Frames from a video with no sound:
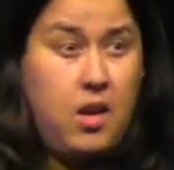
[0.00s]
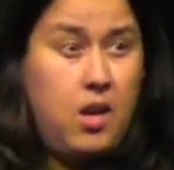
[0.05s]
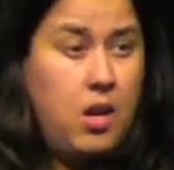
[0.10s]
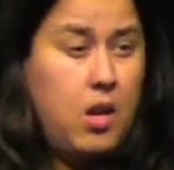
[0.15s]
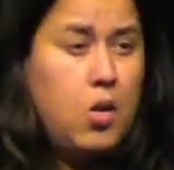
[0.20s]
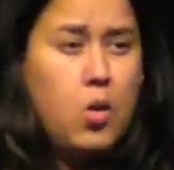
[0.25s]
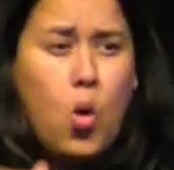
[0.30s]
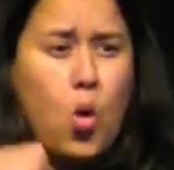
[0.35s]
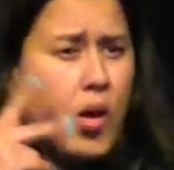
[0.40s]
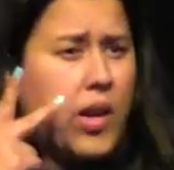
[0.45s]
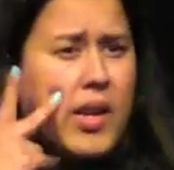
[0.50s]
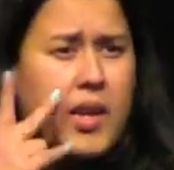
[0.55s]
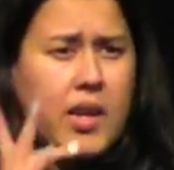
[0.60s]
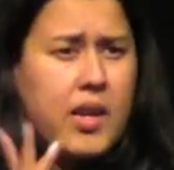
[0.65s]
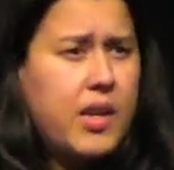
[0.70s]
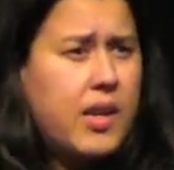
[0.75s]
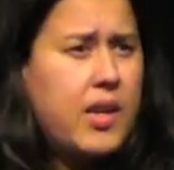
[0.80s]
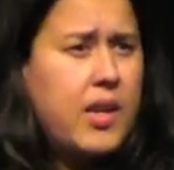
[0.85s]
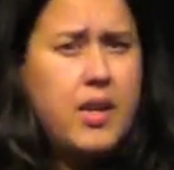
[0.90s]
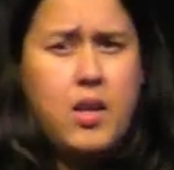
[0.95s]
So Thomas is
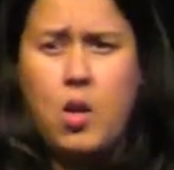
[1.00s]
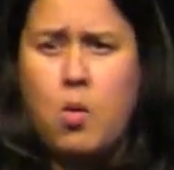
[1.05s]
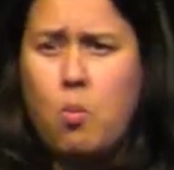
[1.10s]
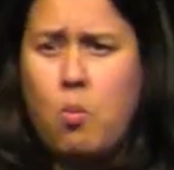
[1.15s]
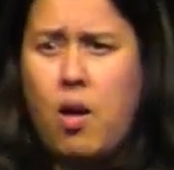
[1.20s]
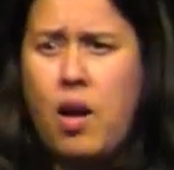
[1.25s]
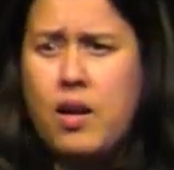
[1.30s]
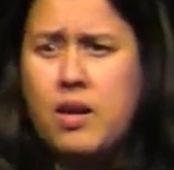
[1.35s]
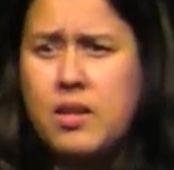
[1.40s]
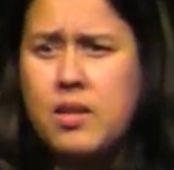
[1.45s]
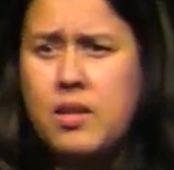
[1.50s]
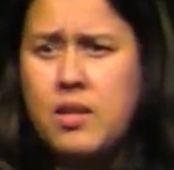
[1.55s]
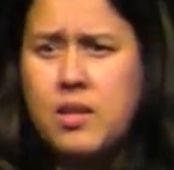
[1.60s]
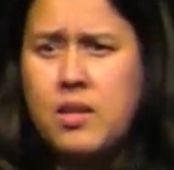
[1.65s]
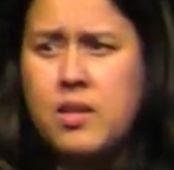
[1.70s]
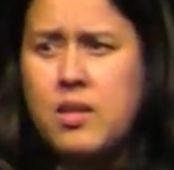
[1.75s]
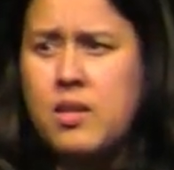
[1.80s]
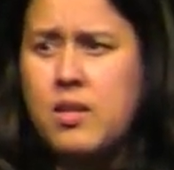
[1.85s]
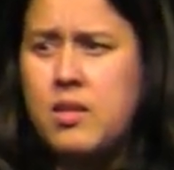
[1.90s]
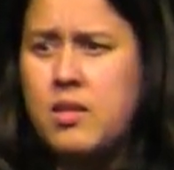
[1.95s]
on his knees. He's
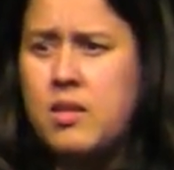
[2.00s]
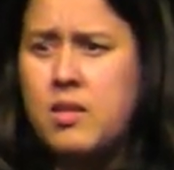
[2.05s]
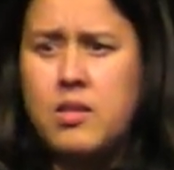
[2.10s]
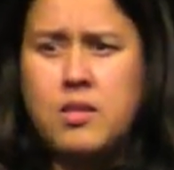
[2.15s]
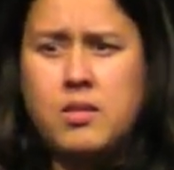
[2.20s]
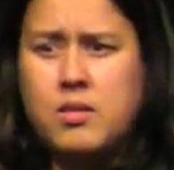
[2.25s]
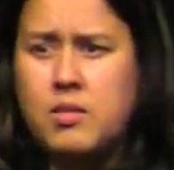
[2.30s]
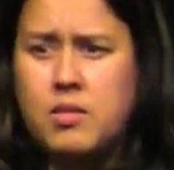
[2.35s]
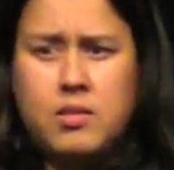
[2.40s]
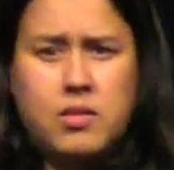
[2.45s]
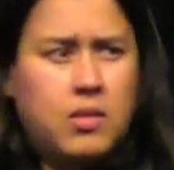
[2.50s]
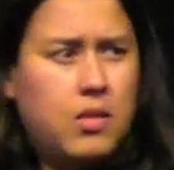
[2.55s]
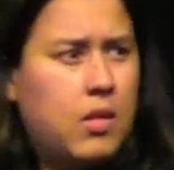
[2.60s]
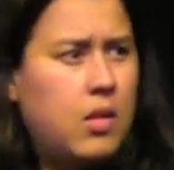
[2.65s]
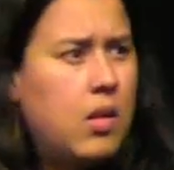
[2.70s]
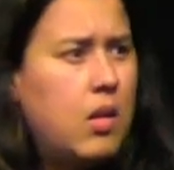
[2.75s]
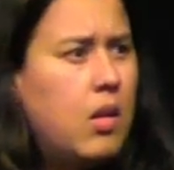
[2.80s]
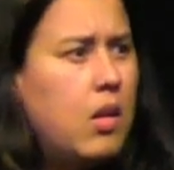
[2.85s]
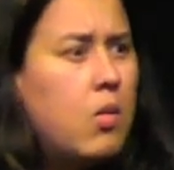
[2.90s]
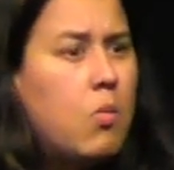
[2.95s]
saying, I
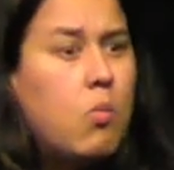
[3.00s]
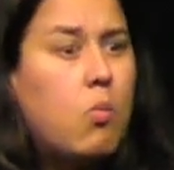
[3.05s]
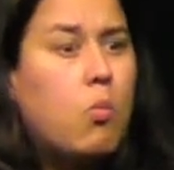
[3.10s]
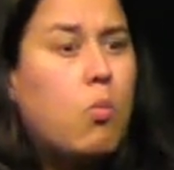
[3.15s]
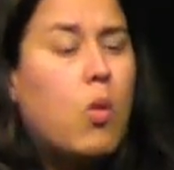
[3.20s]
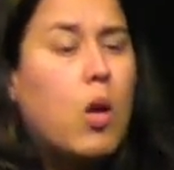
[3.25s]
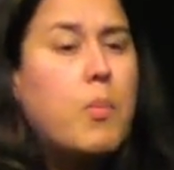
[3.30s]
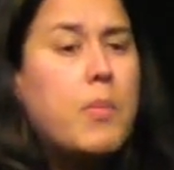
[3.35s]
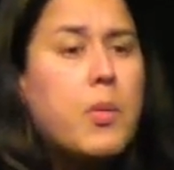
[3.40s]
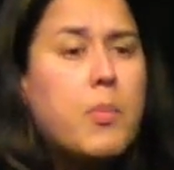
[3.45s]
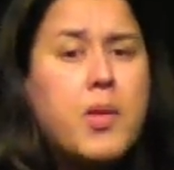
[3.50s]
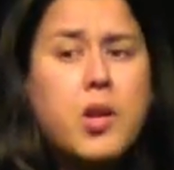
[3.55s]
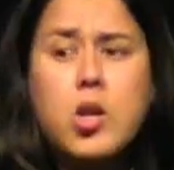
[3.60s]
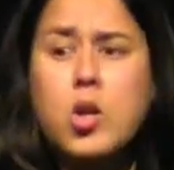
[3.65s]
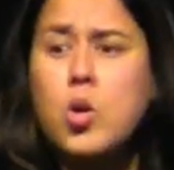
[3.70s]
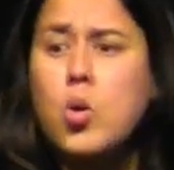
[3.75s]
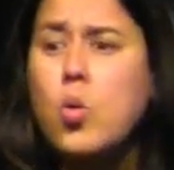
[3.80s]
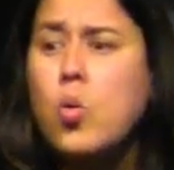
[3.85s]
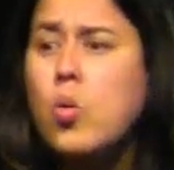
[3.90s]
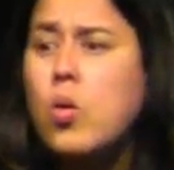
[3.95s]
believe. Yes.
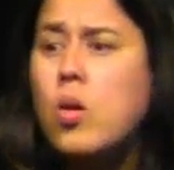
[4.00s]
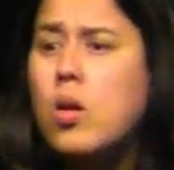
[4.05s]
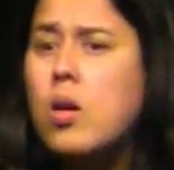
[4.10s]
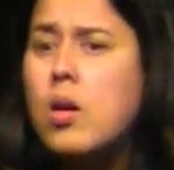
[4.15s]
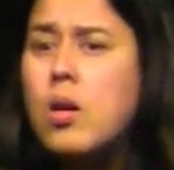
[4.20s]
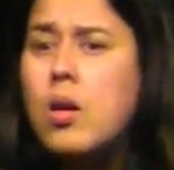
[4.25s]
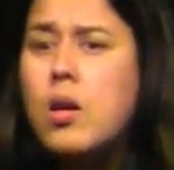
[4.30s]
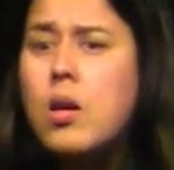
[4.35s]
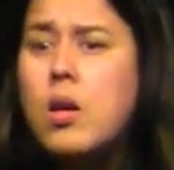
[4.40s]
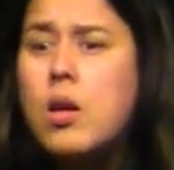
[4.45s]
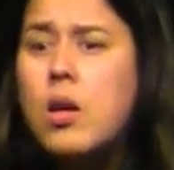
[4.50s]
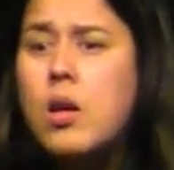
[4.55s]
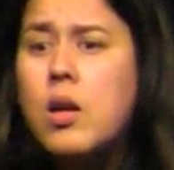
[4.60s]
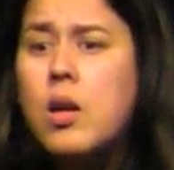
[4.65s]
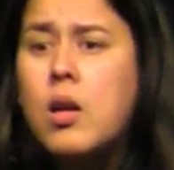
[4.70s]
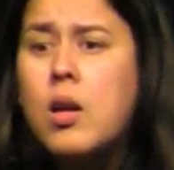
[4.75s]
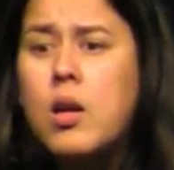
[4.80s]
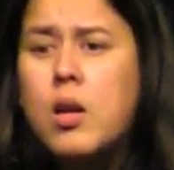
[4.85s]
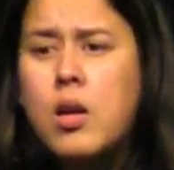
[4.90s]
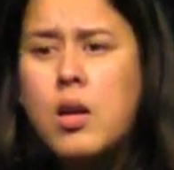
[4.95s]
And Jesus is saying, Yes,
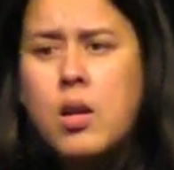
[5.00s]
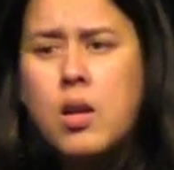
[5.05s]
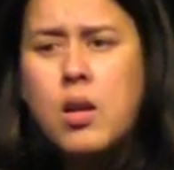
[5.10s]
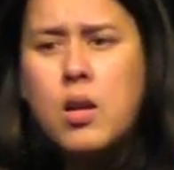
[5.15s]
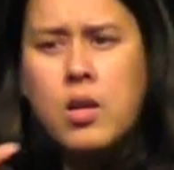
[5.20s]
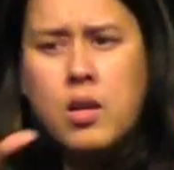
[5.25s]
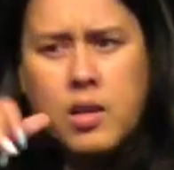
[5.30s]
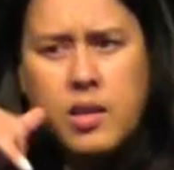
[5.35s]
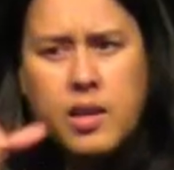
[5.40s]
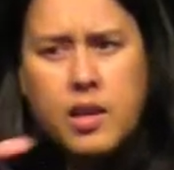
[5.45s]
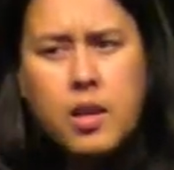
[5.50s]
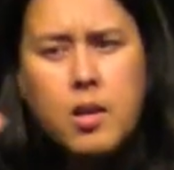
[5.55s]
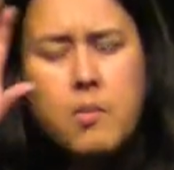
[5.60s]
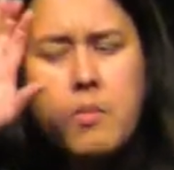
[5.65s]
you believe.